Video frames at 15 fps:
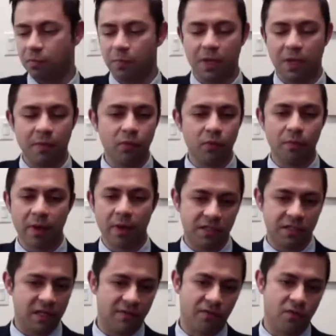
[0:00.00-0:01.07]
people who
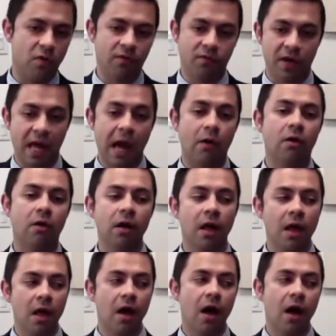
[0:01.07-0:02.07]
meditate for over an hour.